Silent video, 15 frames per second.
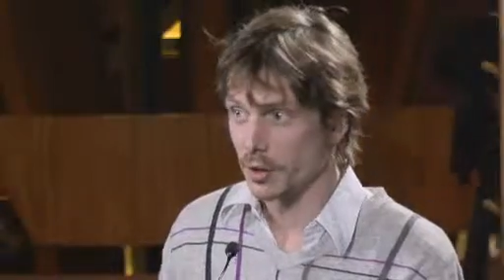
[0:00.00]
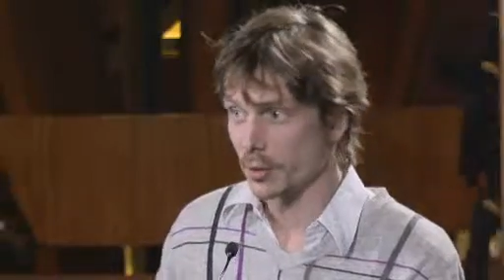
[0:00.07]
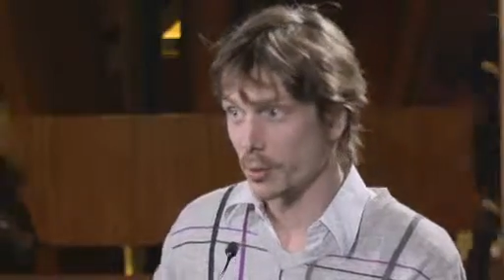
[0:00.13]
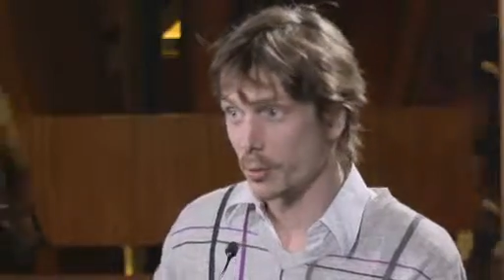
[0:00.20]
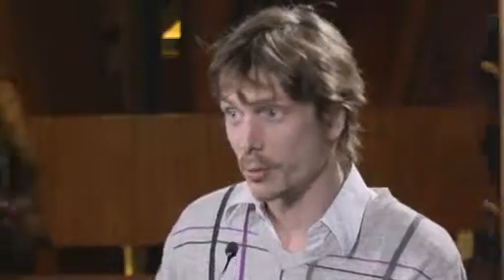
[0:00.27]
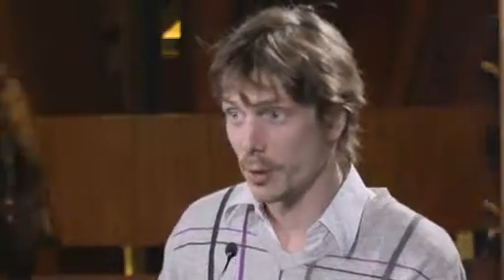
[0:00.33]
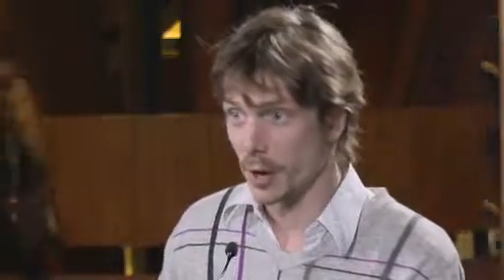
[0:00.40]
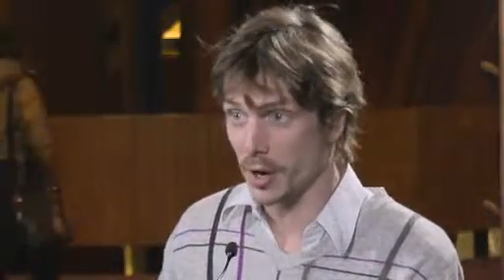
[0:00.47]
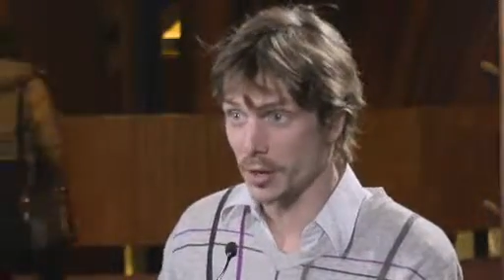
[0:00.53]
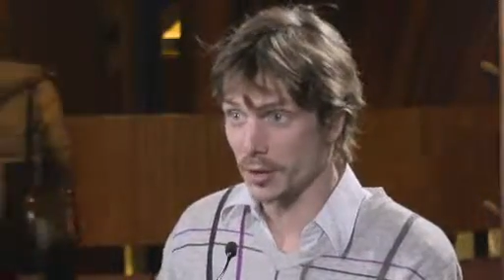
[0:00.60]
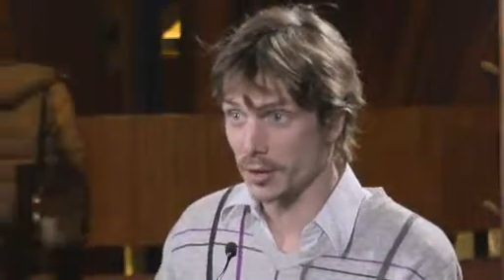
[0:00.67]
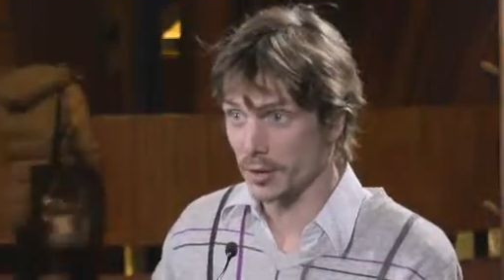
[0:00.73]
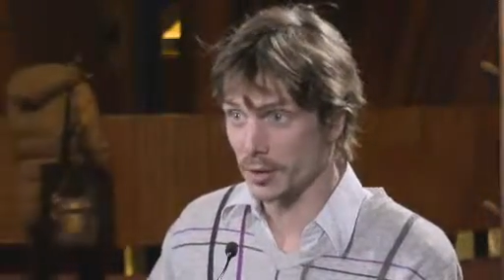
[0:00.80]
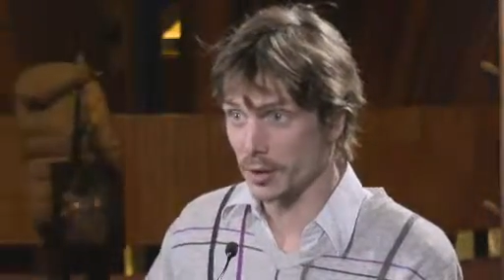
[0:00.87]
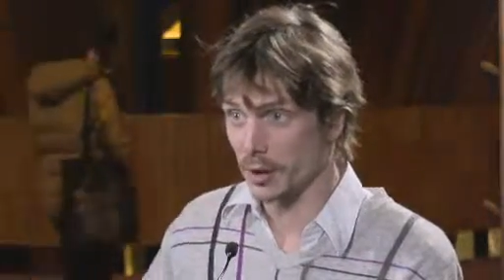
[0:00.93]
the
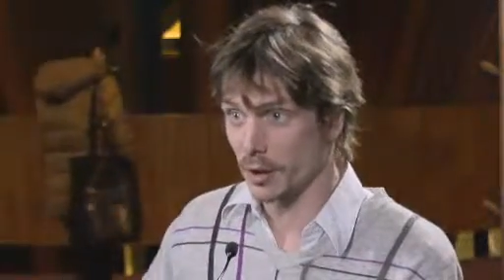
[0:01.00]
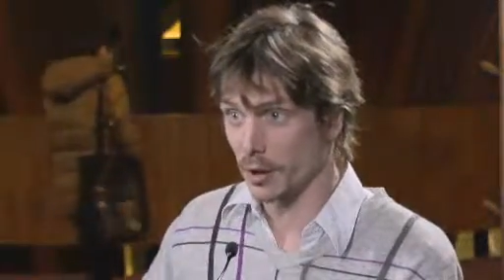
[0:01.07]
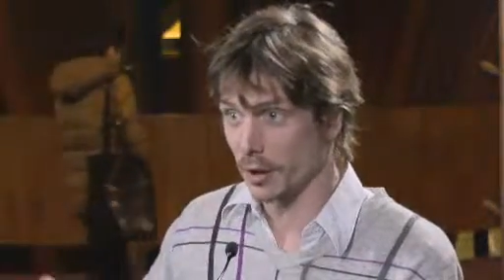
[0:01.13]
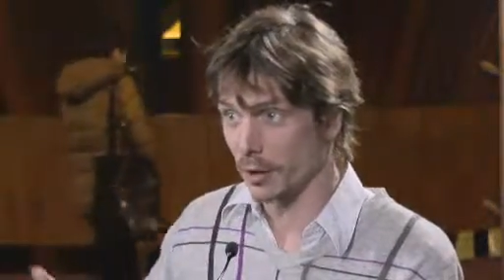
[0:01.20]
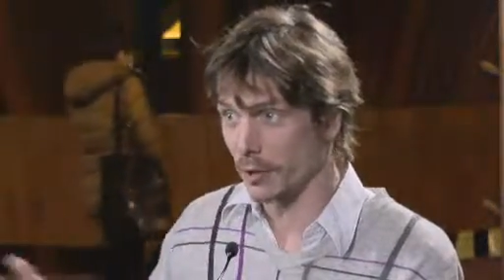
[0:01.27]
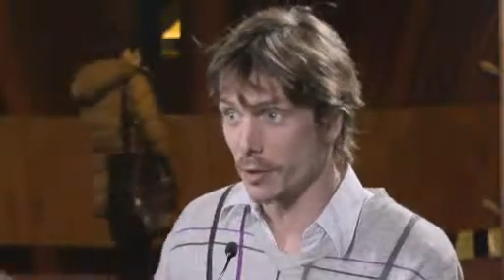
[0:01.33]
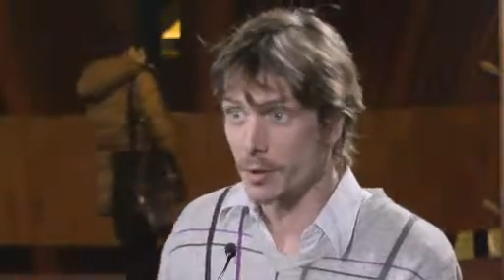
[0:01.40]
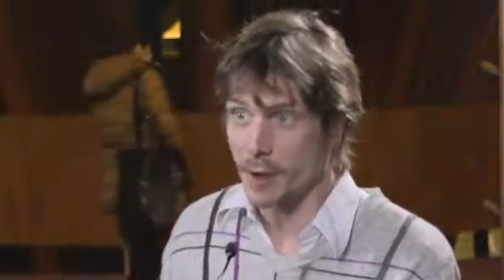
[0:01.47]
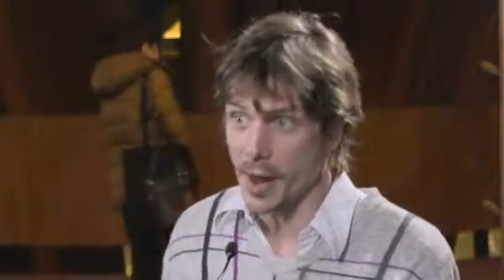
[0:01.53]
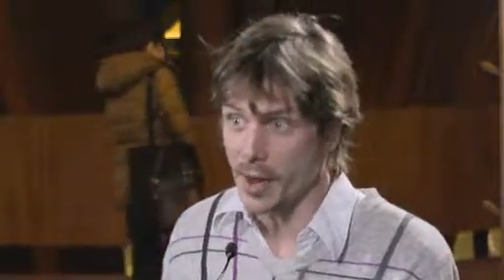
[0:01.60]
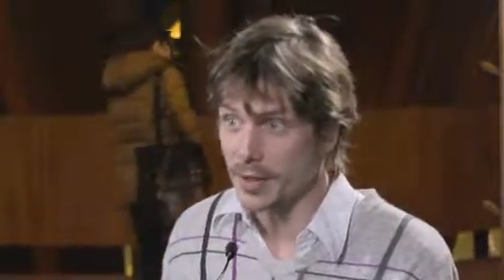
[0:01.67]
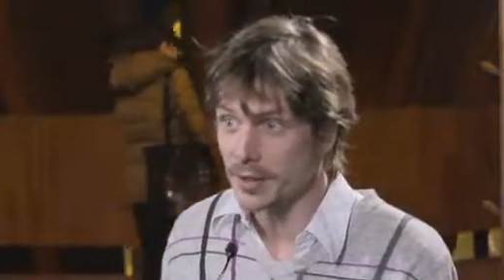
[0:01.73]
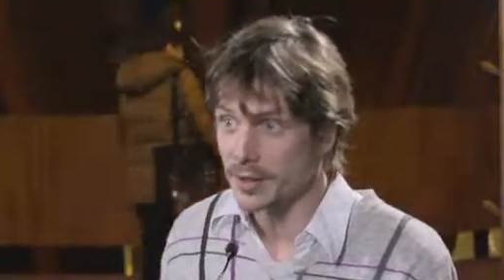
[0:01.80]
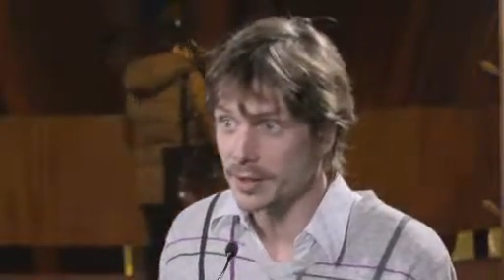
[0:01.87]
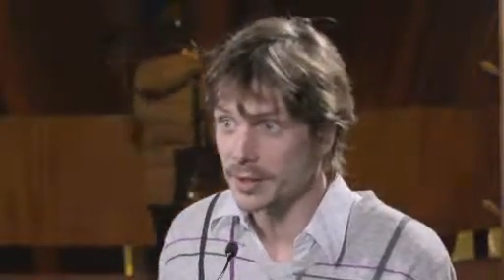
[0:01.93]
price of a
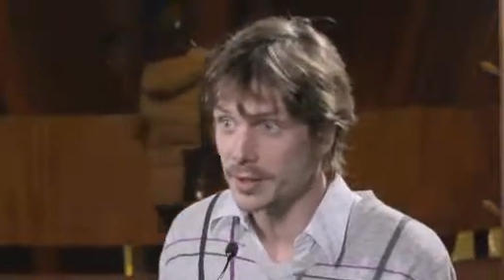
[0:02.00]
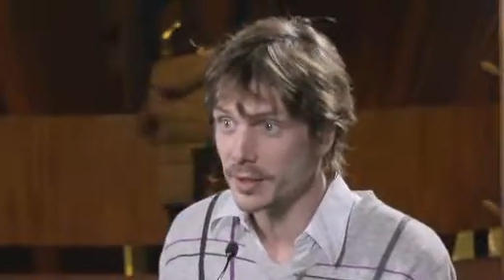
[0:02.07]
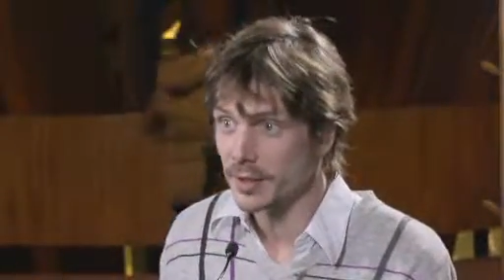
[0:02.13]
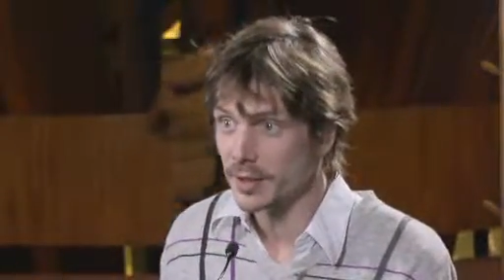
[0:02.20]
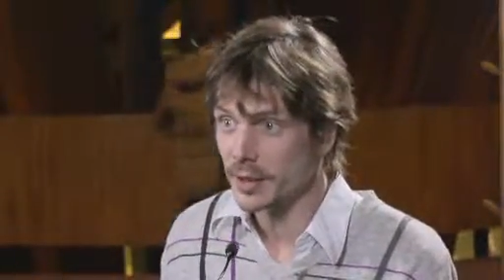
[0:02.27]
rent